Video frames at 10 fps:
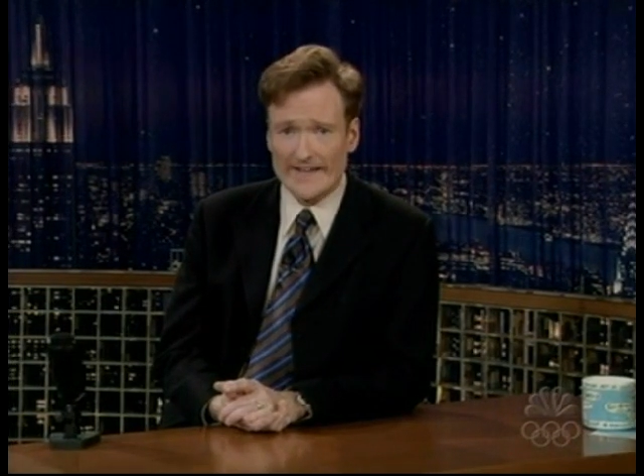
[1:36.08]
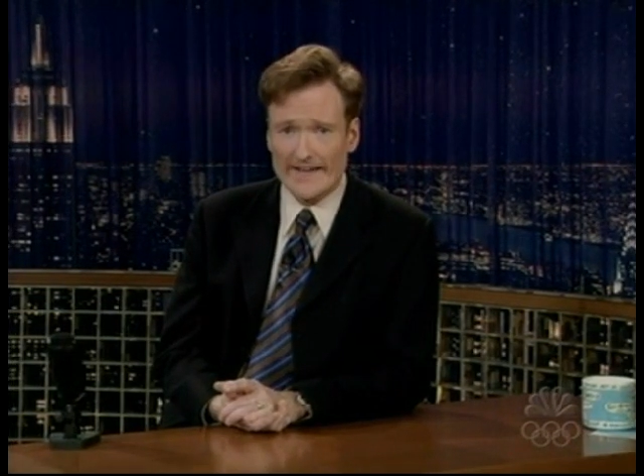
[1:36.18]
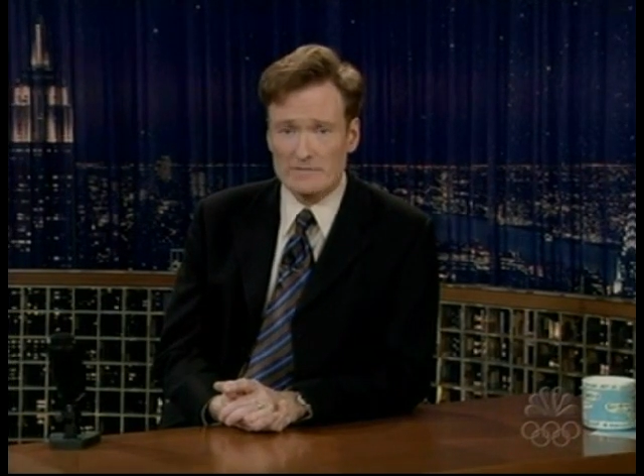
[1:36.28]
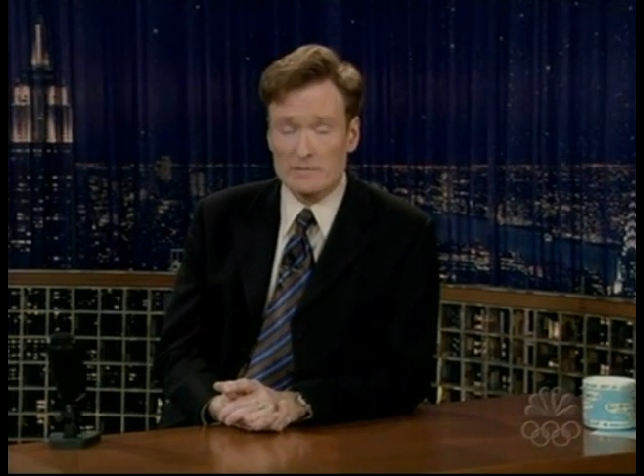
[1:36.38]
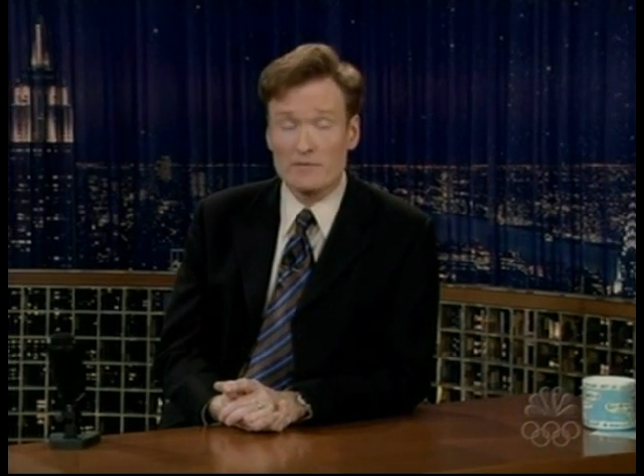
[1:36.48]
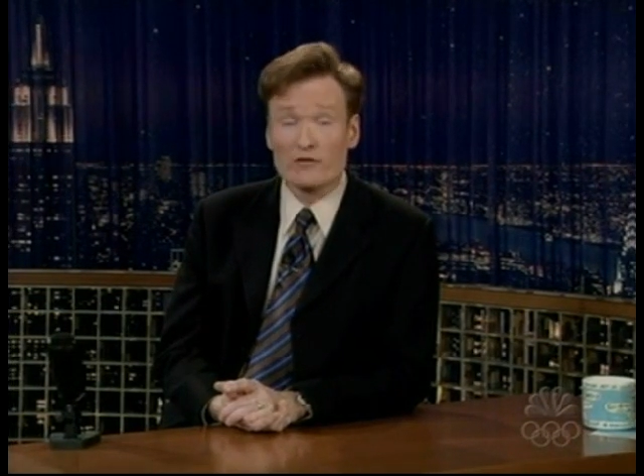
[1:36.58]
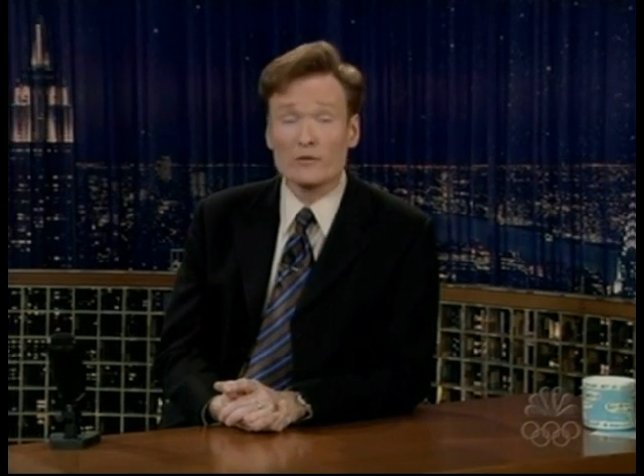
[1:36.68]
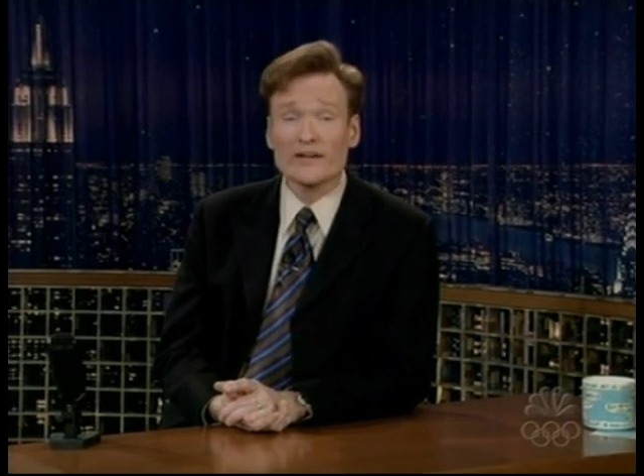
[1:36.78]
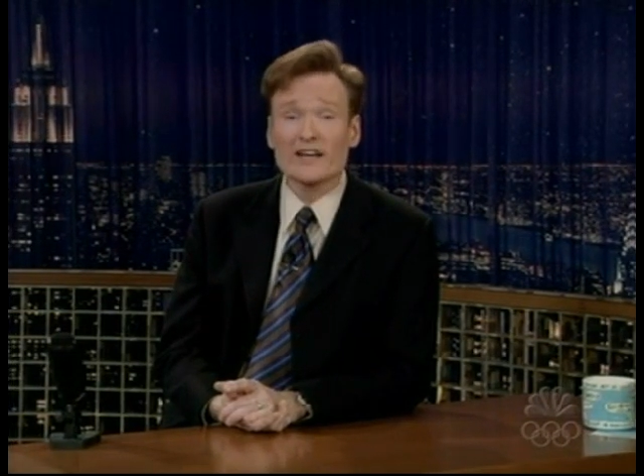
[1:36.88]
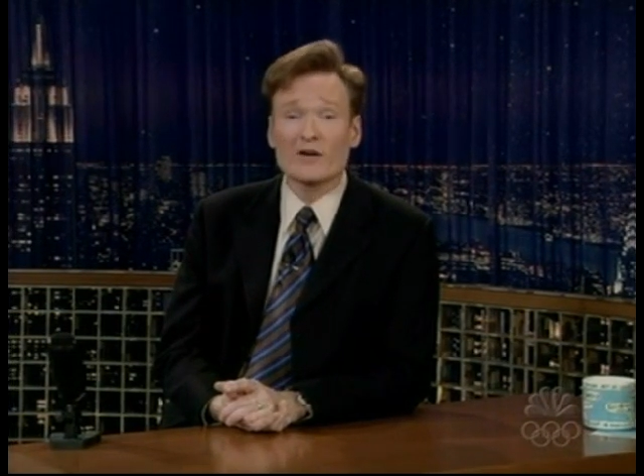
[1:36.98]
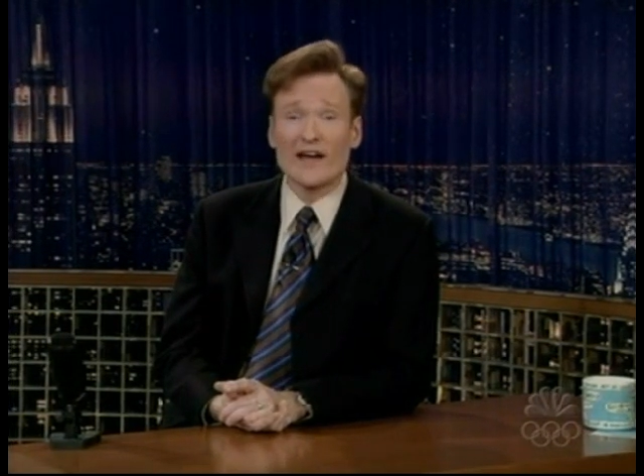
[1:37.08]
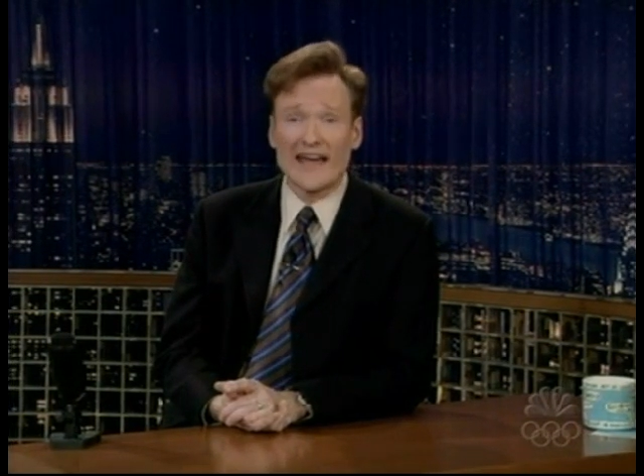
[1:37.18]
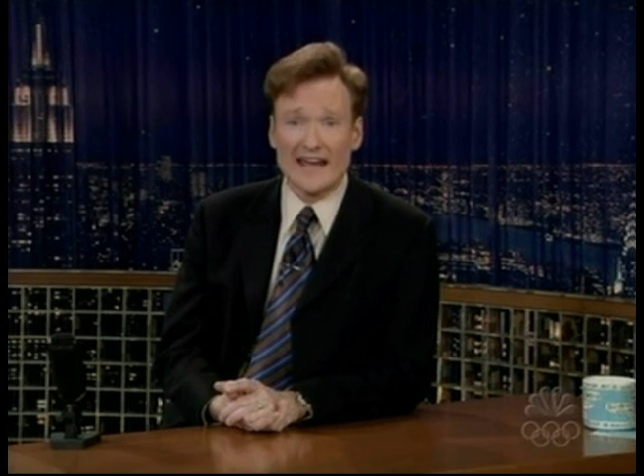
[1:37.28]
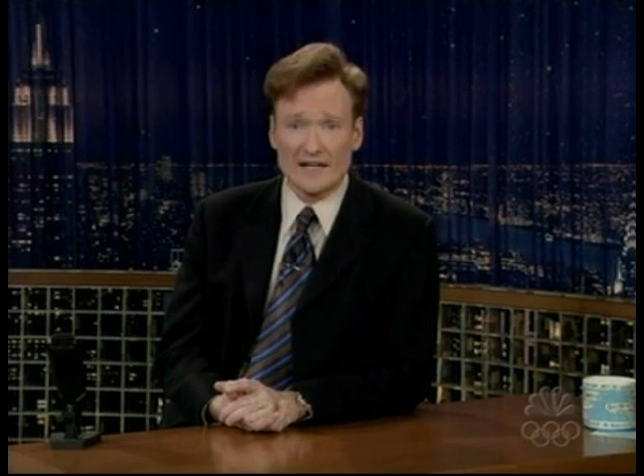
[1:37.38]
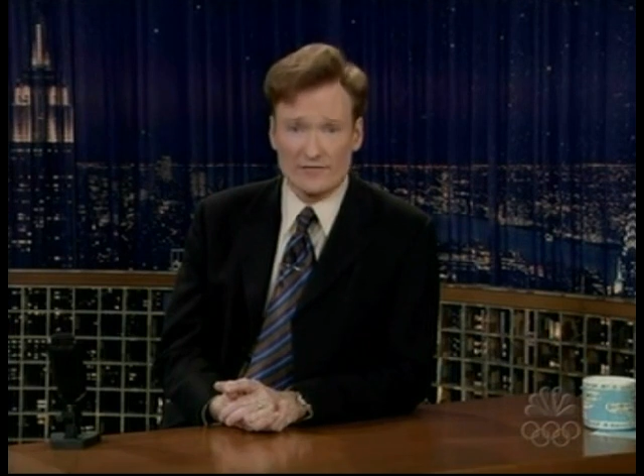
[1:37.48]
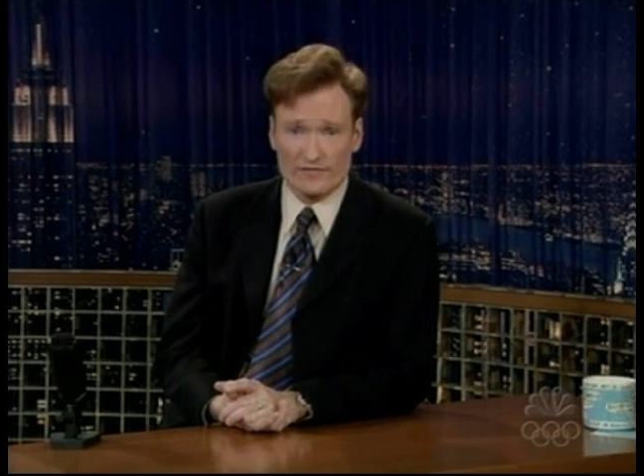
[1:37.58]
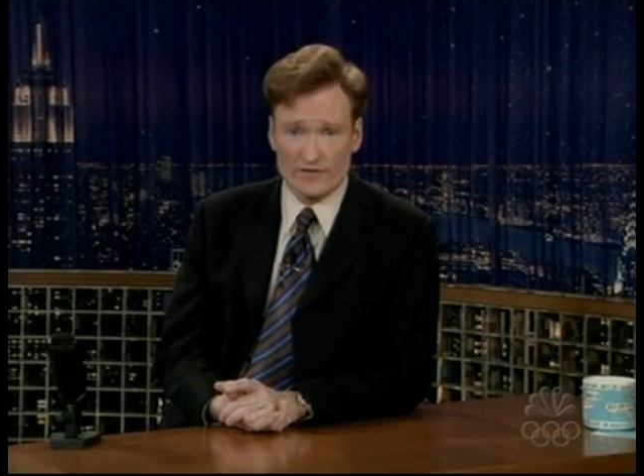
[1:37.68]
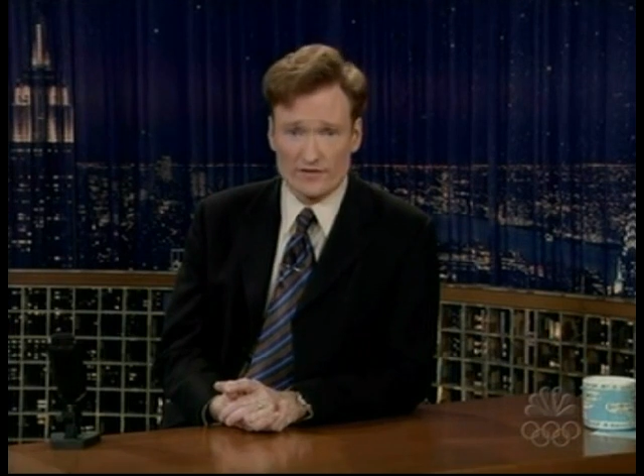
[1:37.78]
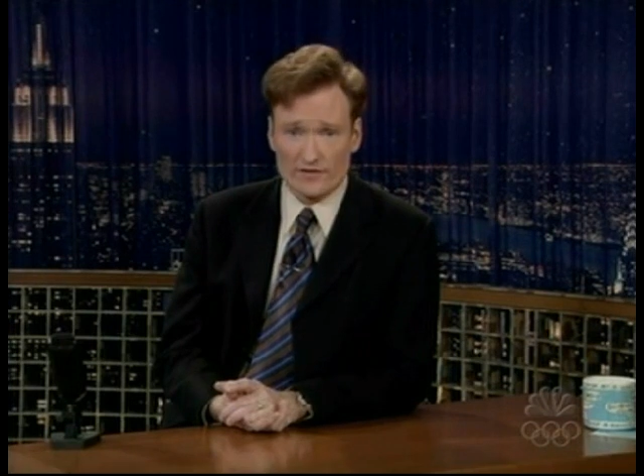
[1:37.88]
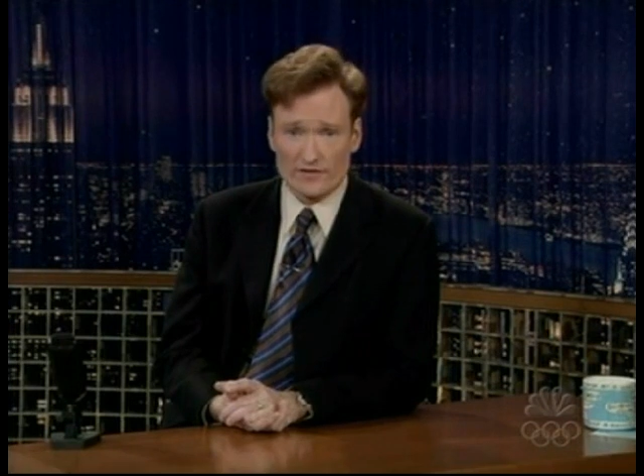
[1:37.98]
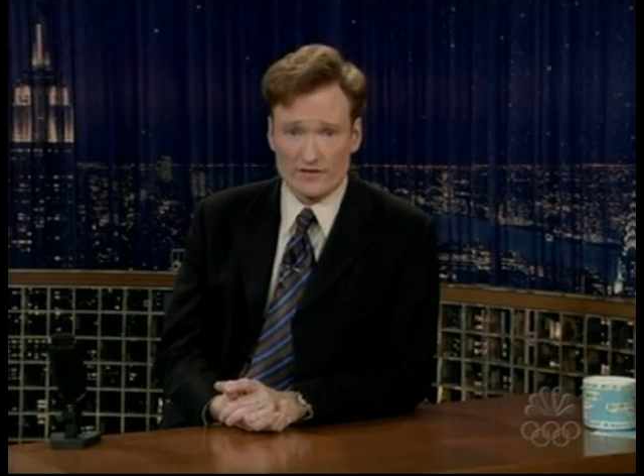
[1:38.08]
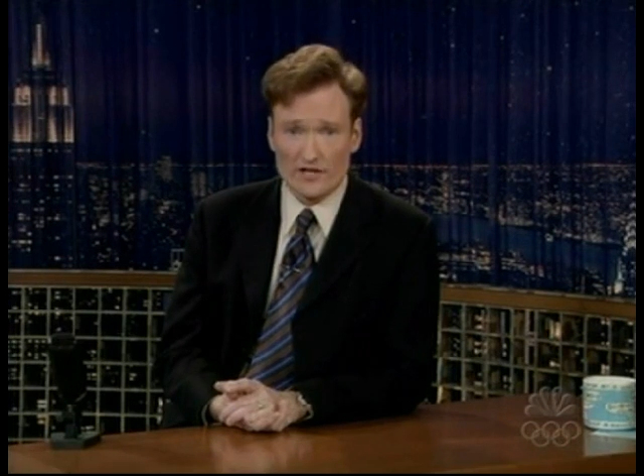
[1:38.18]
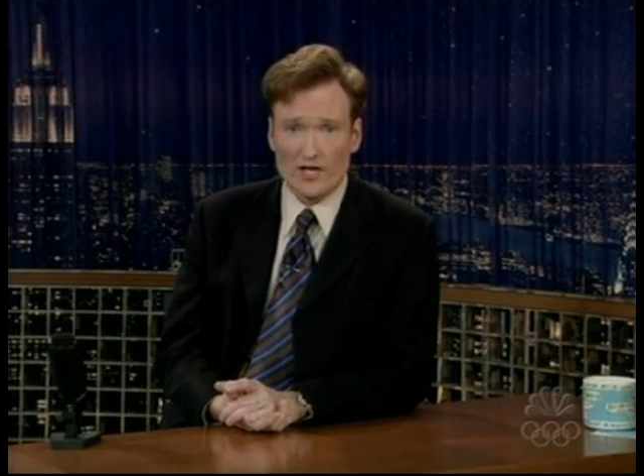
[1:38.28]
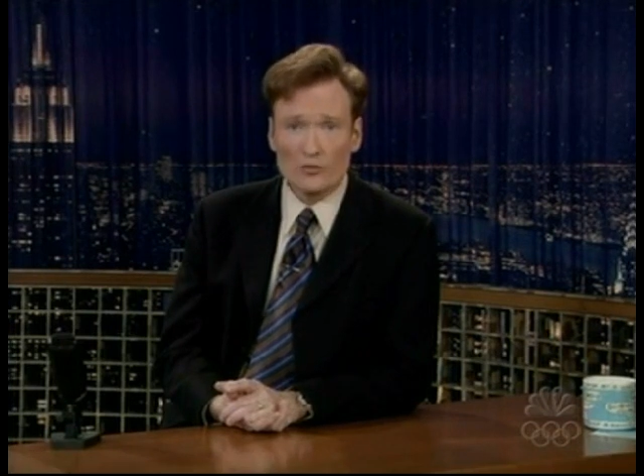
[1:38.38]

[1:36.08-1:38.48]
Uh, but before we go any further,